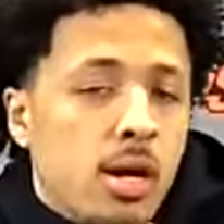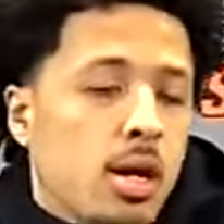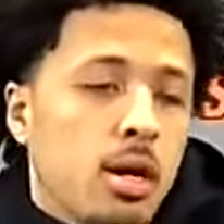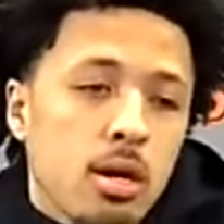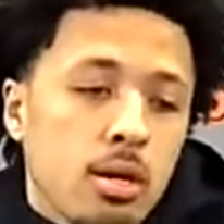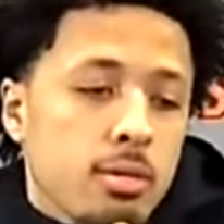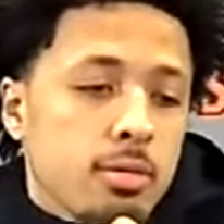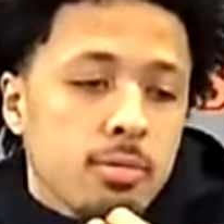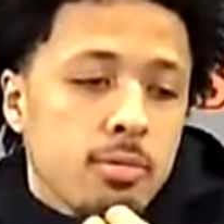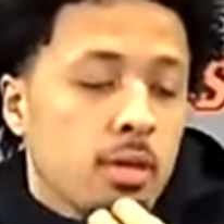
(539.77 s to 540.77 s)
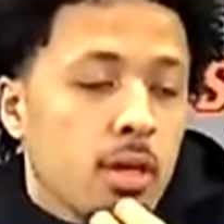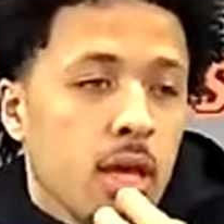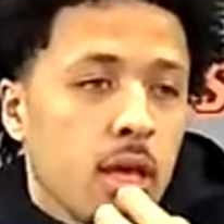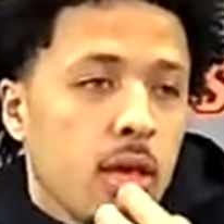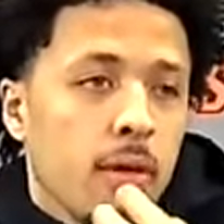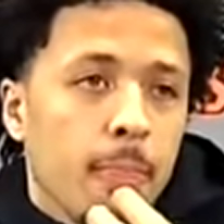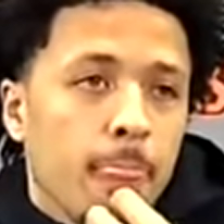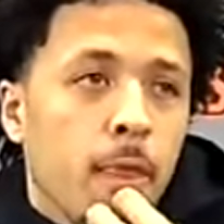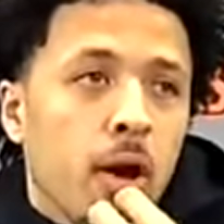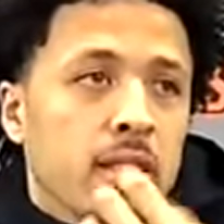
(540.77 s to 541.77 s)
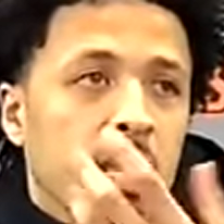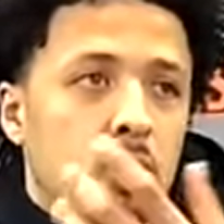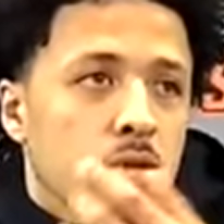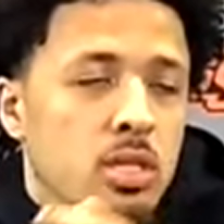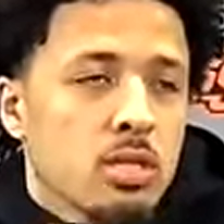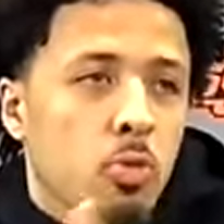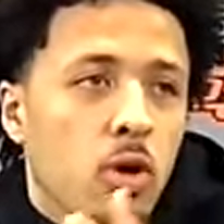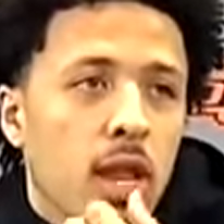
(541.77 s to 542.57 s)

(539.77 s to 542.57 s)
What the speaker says: I think it was just more